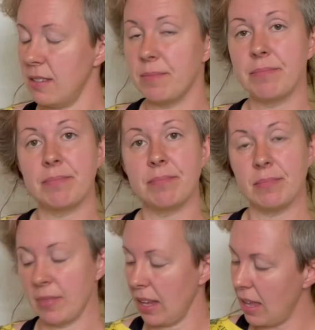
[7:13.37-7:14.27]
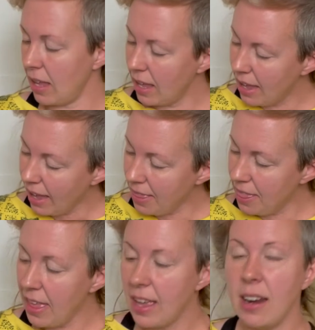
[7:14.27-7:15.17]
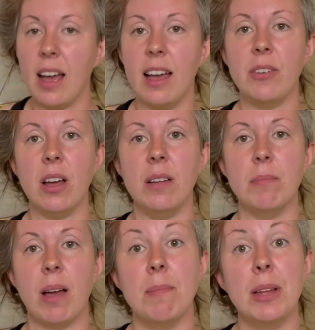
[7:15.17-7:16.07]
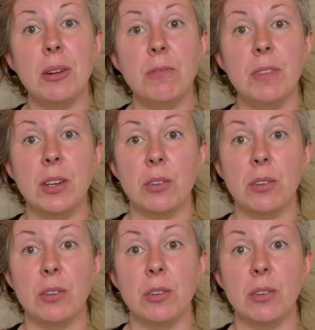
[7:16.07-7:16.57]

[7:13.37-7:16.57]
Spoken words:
And then I've got my middle finger